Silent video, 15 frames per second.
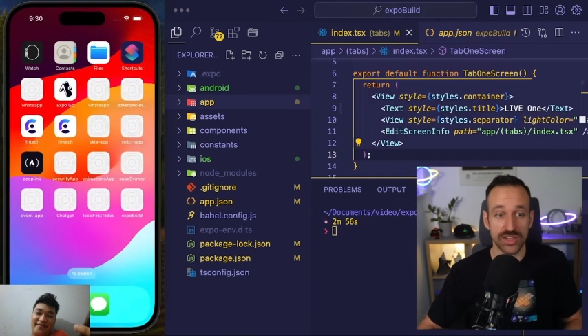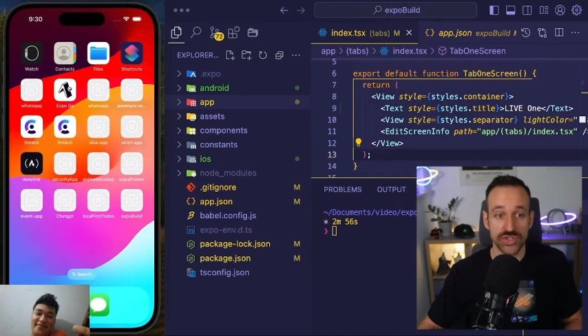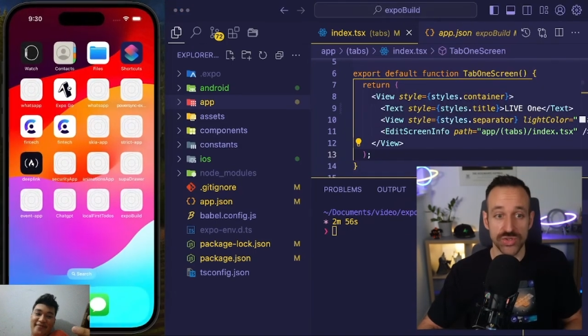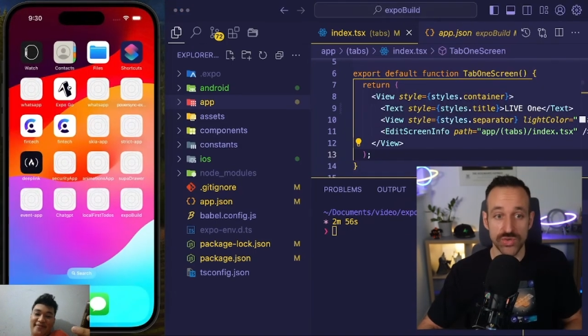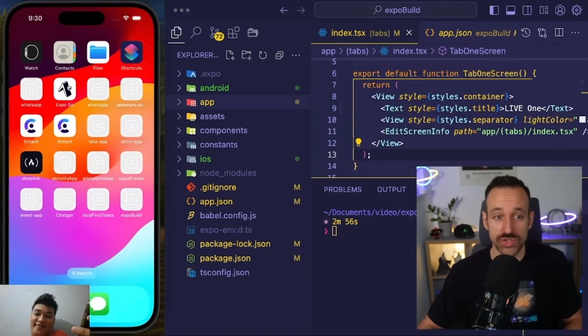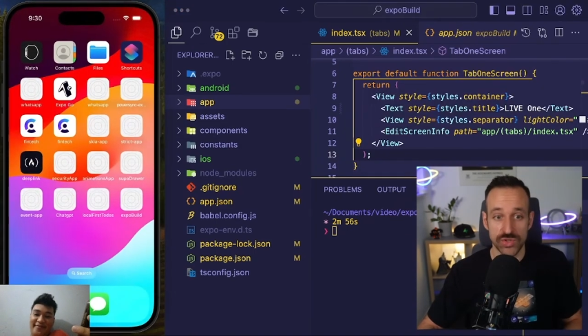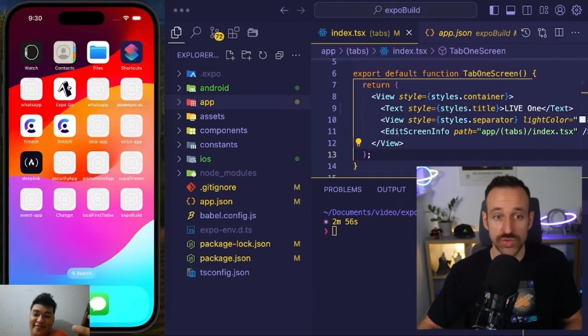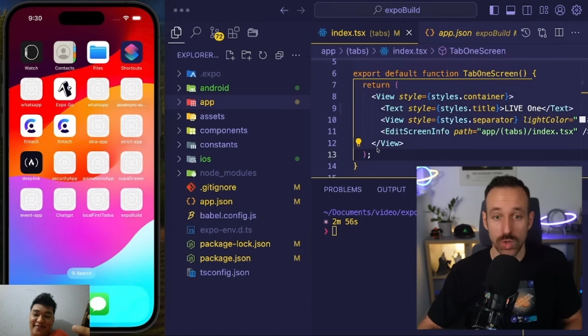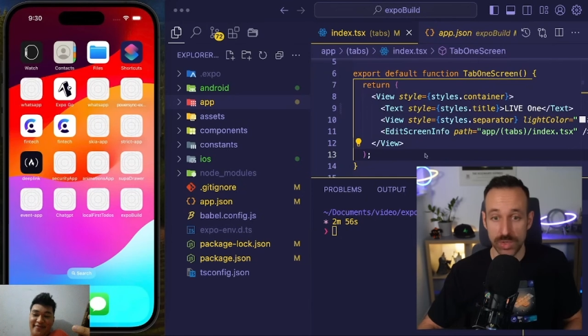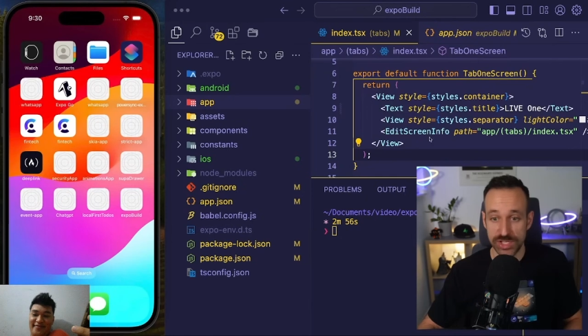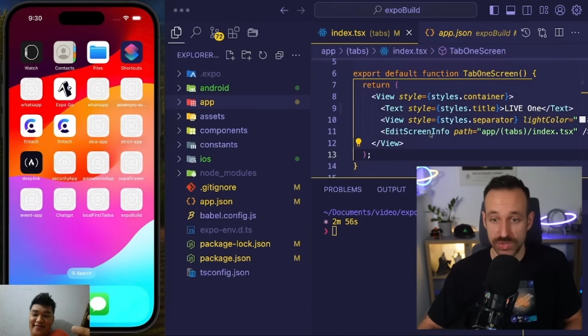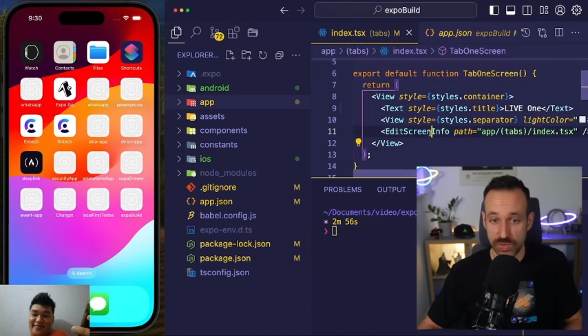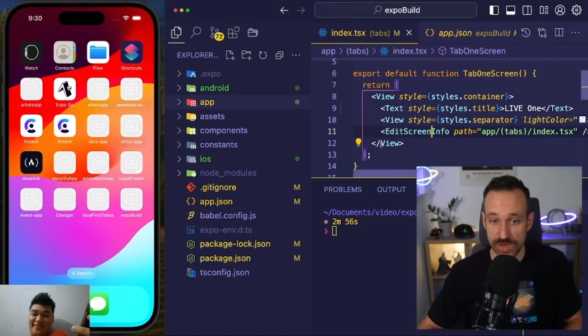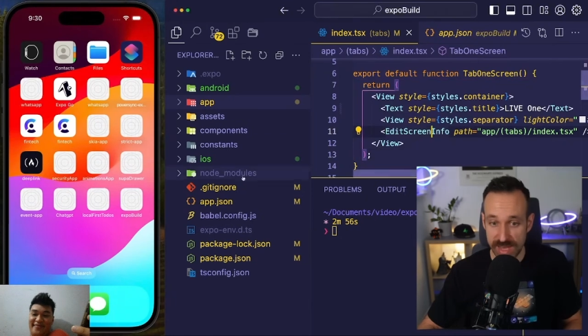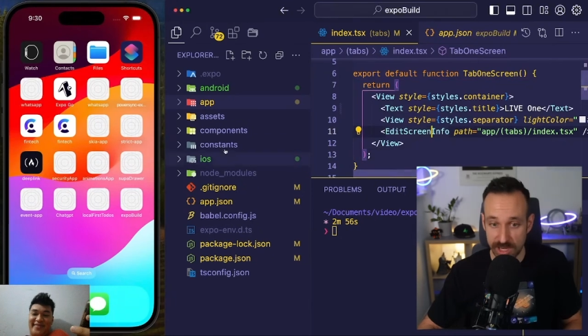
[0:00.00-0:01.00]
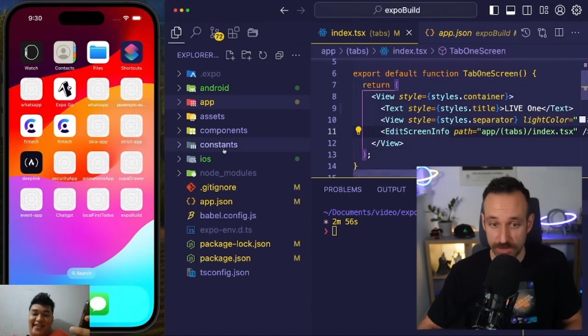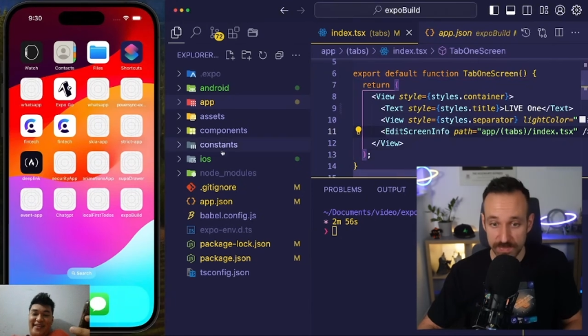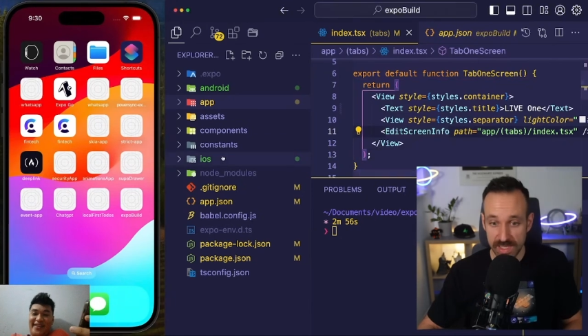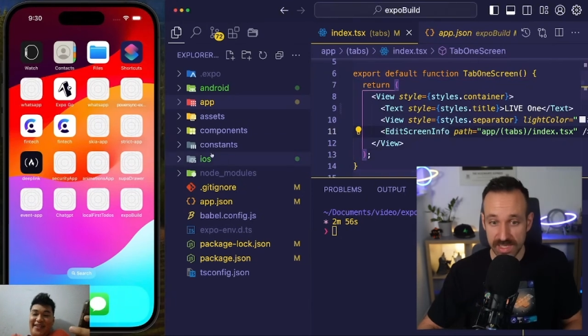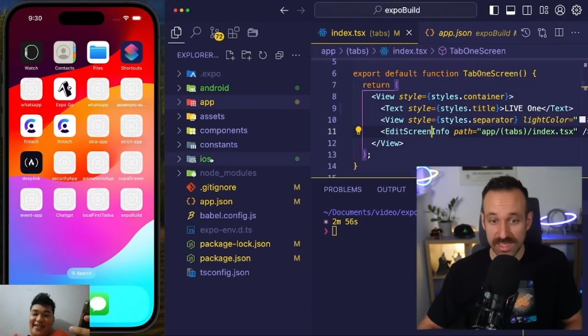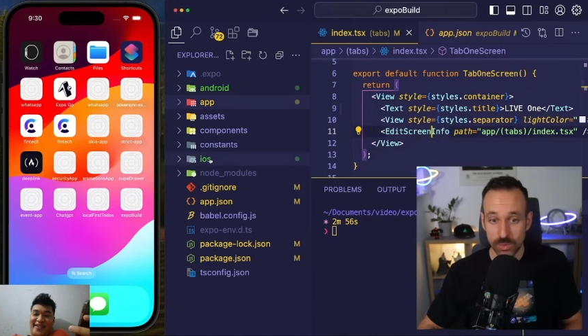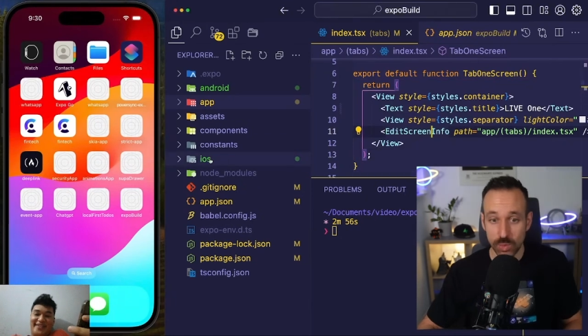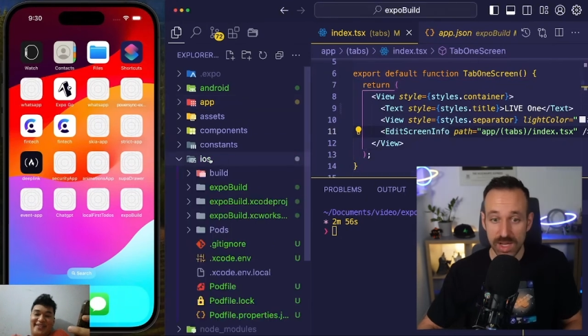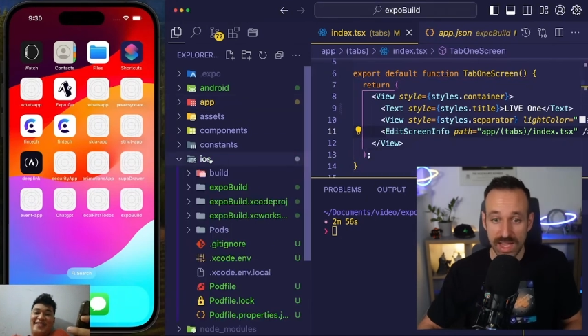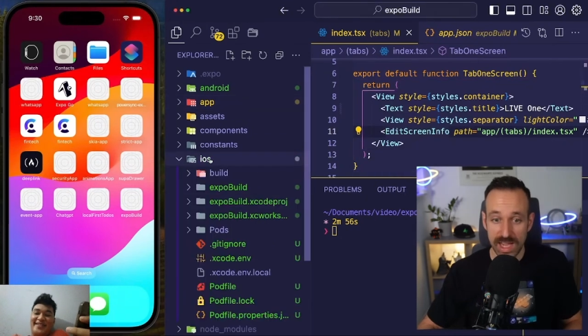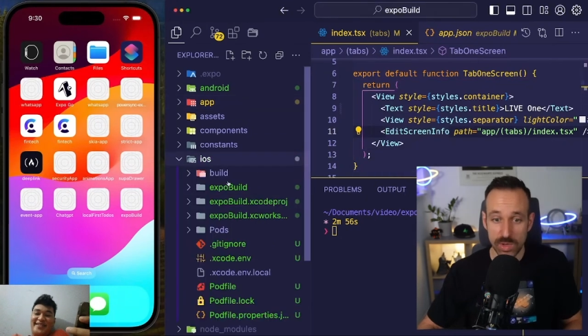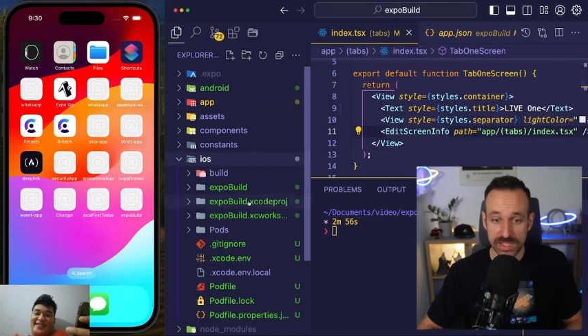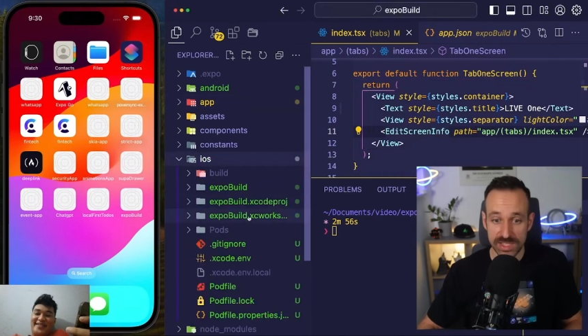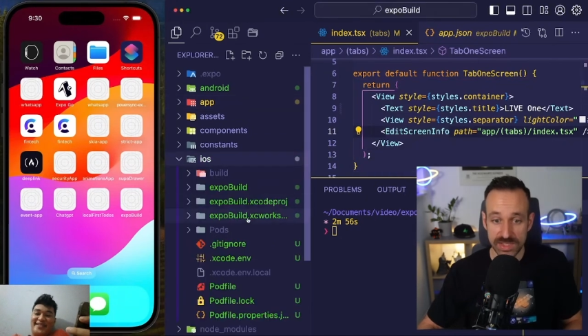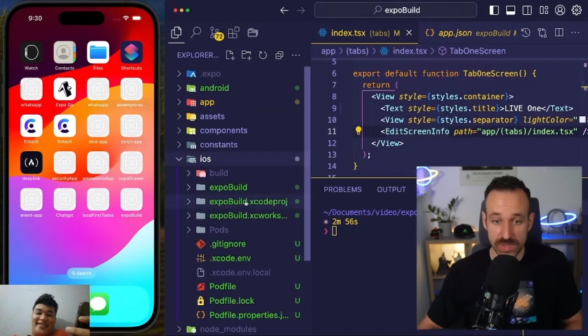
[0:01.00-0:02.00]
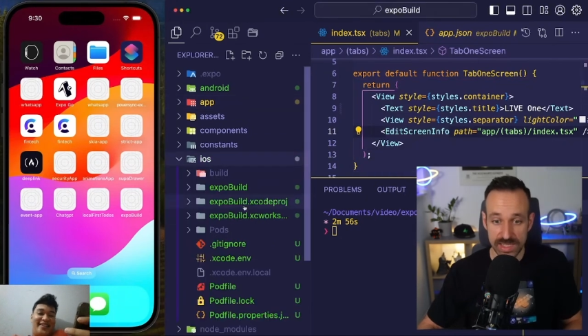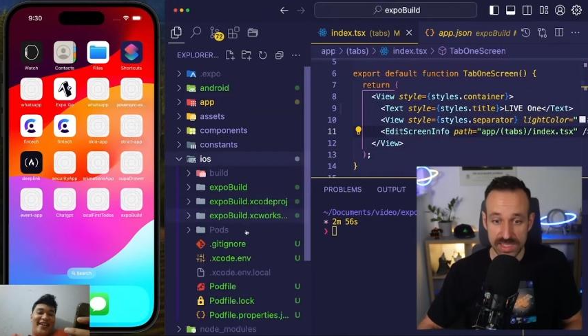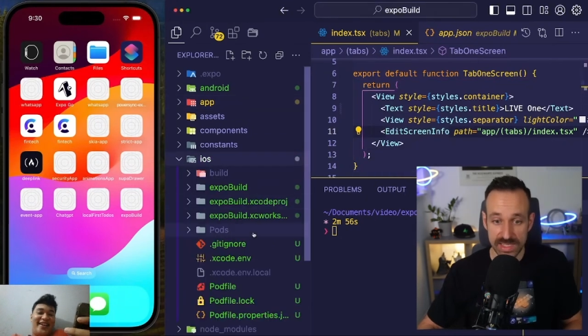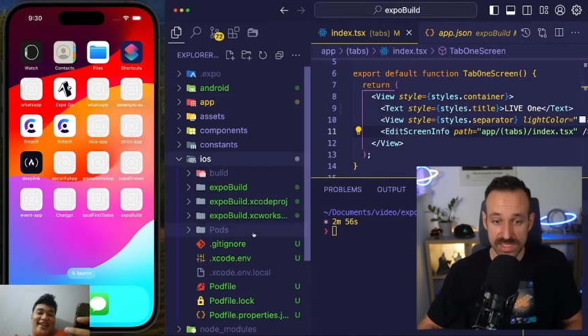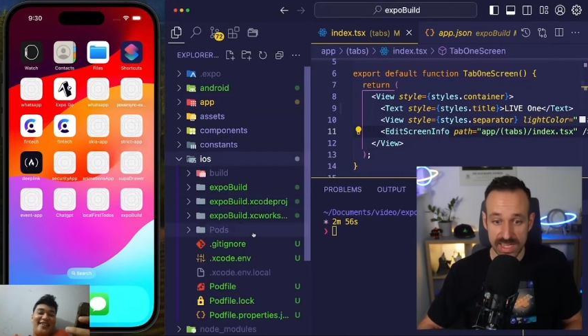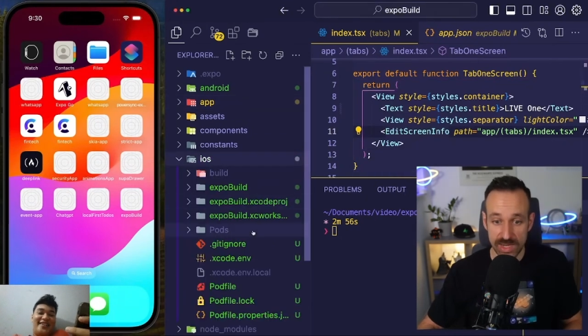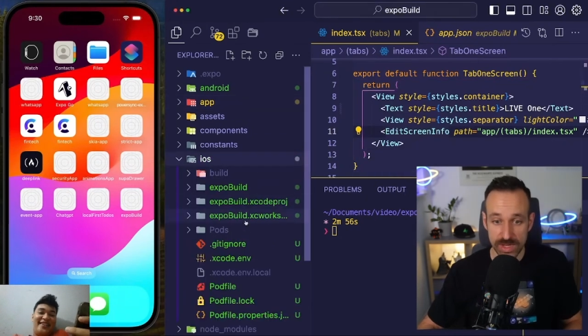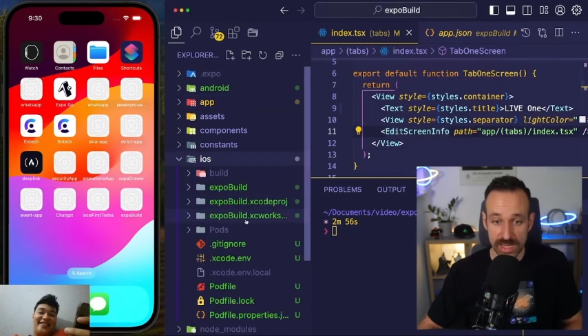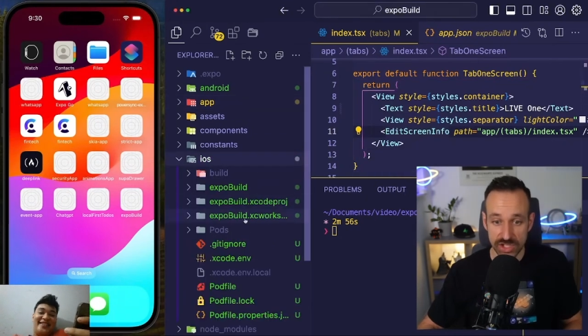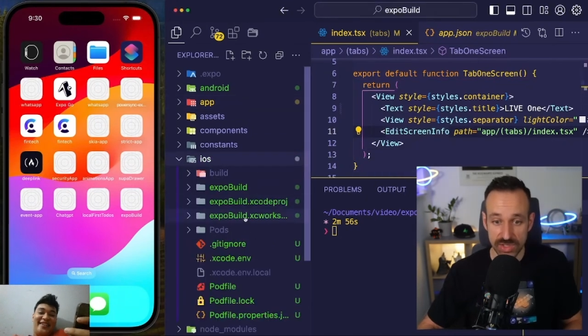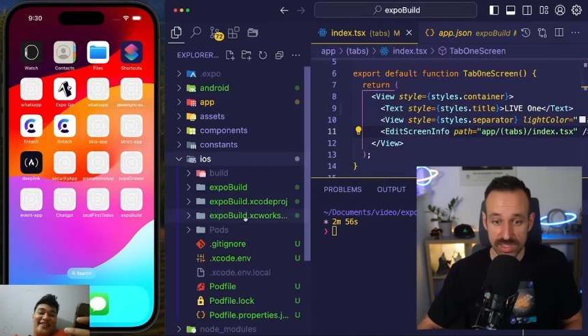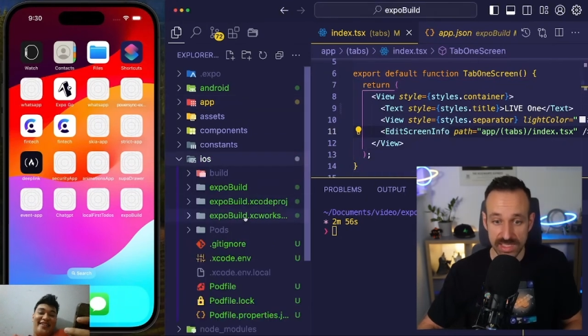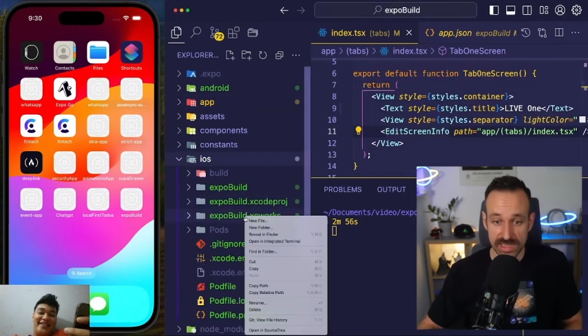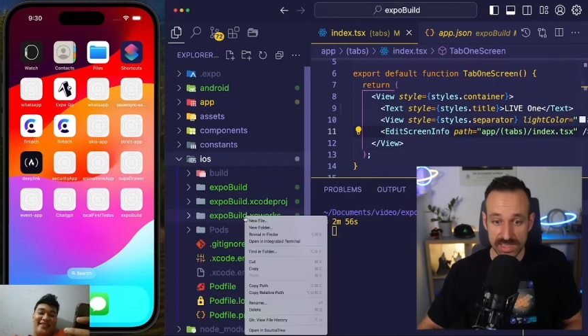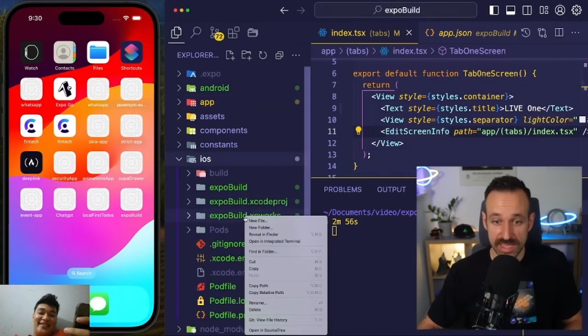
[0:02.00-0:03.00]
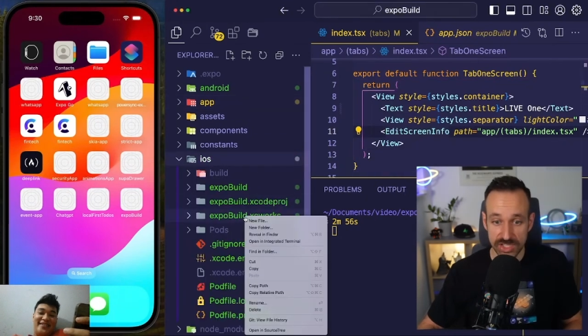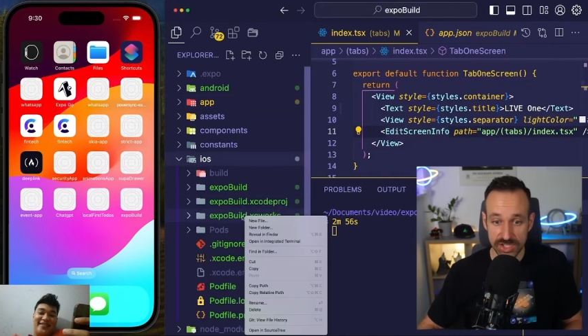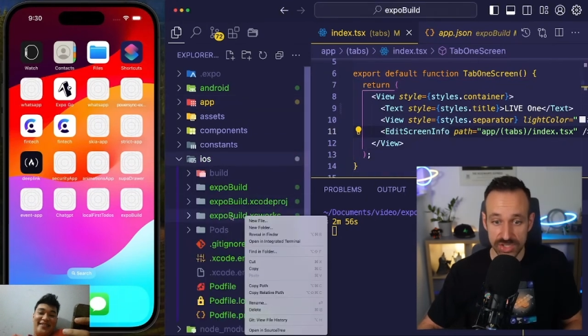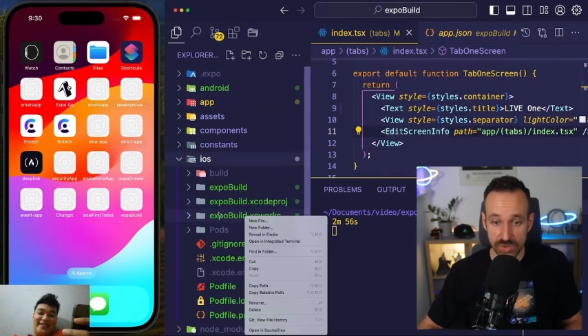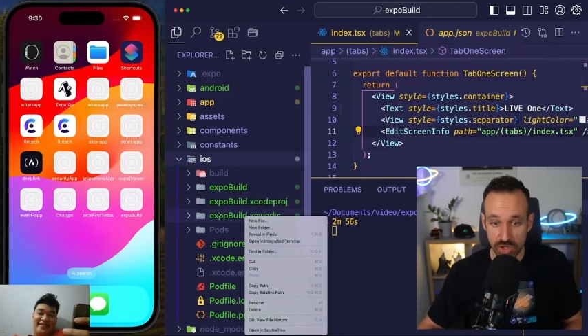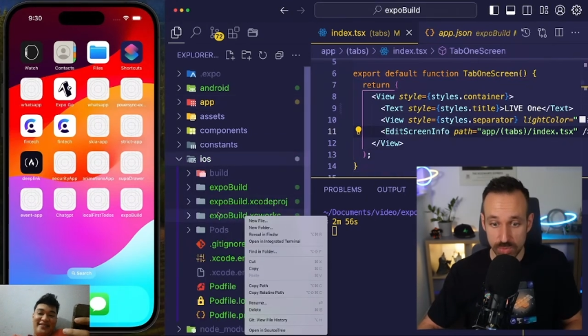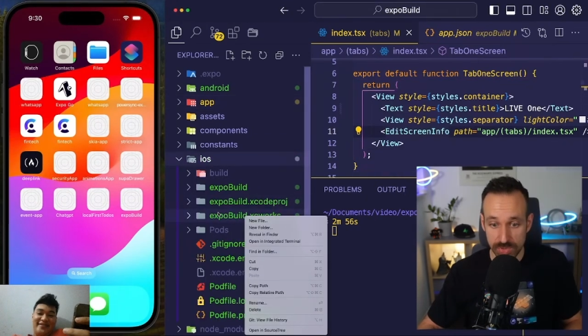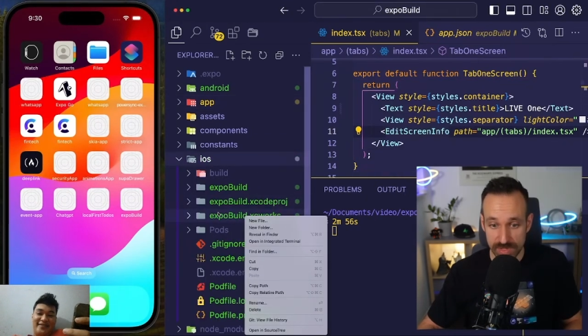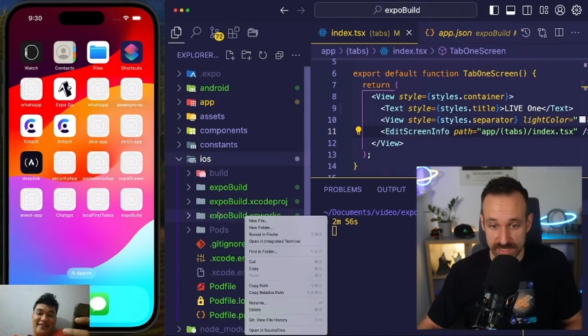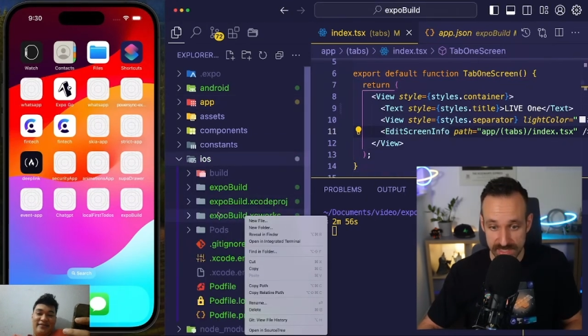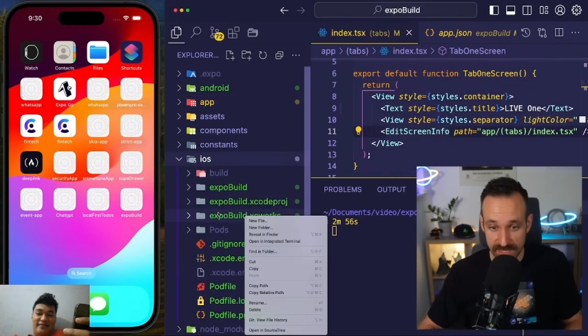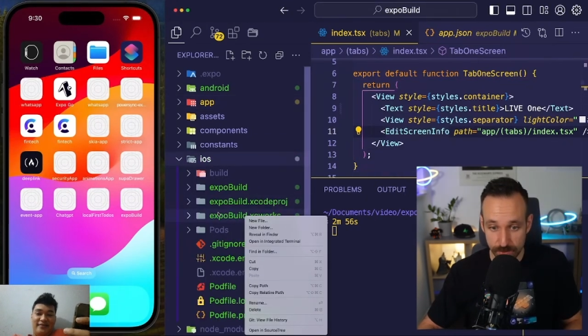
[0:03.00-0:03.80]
to do what we do now. What I want to do is I would actually like to open this.